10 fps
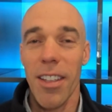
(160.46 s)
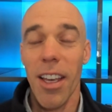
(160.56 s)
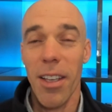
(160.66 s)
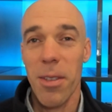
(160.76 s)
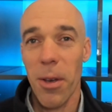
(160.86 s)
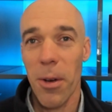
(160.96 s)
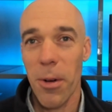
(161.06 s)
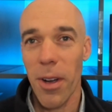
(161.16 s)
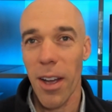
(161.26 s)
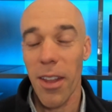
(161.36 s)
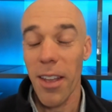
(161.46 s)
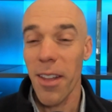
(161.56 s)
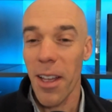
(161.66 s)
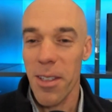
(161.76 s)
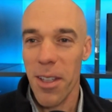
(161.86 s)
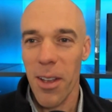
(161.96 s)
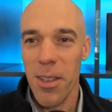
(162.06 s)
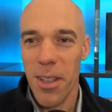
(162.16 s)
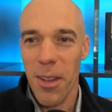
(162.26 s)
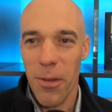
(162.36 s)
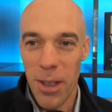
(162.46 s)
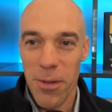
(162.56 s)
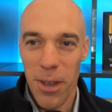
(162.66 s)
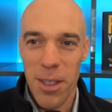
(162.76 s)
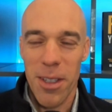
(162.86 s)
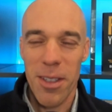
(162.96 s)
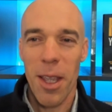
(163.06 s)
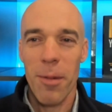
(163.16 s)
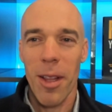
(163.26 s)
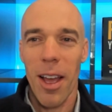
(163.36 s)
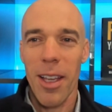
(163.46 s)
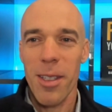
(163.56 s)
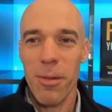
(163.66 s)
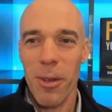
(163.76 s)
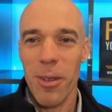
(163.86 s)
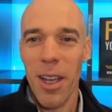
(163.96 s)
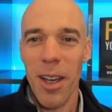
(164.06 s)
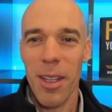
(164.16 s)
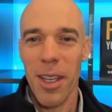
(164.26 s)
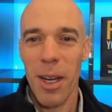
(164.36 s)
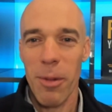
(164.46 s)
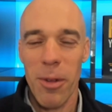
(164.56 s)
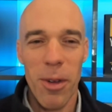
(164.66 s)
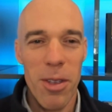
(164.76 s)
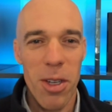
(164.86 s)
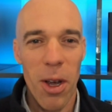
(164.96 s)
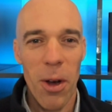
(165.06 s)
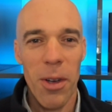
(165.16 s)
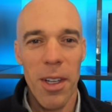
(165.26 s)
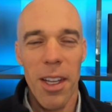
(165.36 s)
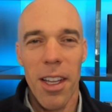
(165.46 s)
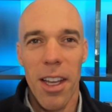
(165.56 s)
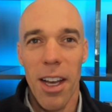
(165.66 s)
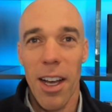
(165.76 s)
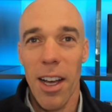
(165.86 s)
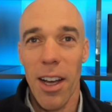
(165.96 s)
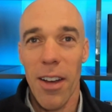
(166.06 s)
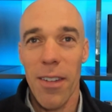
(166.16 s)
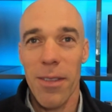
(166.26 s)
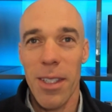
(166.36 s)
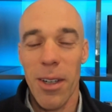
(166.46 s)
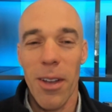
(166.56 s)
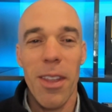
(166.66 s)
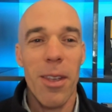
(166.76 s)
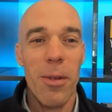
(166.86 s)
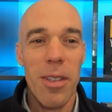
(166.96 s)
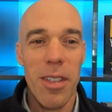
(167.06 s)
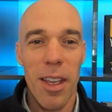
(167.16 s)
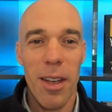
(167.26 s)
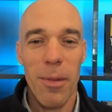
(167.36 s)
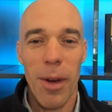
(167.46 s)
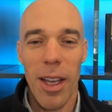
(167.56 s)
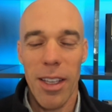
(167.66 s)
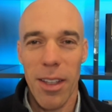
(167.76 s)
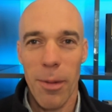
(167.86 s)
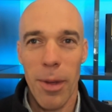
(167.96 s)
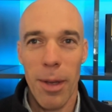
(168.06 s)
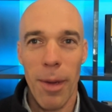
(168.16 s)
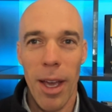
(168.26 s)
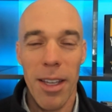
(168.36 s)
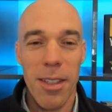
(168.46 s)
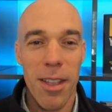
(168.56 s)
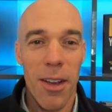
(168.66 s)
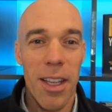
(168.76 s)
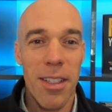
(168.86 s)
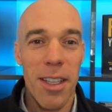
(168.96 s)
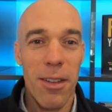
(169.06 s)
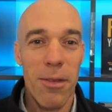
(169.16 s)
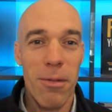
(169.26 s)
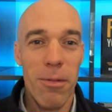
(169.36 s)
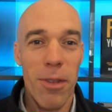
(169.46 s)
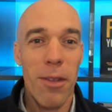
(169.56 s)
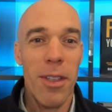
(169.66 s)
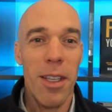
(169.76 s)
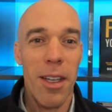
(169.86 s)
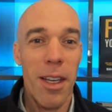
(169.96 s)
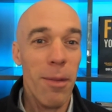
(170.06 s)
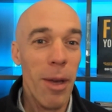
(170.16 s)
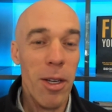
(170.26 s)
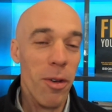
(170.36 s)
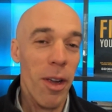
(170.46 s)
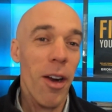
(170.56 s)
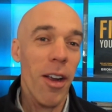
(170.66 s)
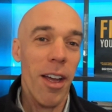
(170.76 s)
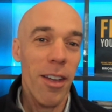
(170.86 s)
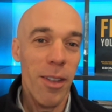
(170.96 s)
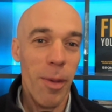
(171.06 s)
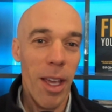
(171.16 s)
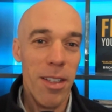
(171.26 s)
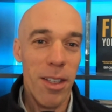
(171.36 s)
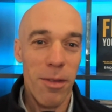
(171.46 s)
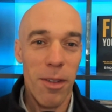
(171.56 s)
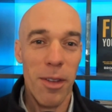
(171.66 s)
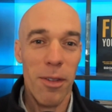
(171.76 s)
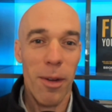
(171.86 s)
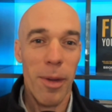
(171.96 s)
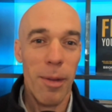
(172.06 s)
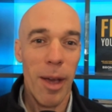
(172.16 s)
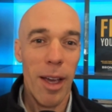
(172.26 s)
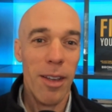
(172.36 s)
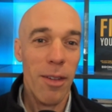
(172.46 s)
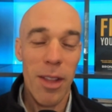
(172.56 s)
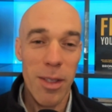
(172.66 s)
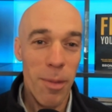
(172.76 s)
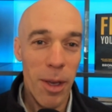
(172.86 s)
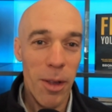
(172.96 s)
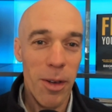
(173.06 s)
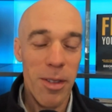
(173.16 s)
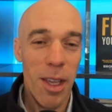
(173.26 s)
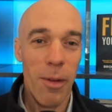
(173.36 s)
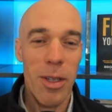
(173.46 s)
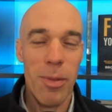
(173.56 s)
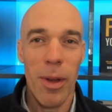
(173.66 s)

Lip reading: Yeah, so the headlines tell us inflation has stabilized, as we were talking kind of before the show. I think you were saying, Mike, that a Big Mac is now $18.50 in any metro area. You pay $18.50 for a Big Mac, if that's a meal or a sandwich.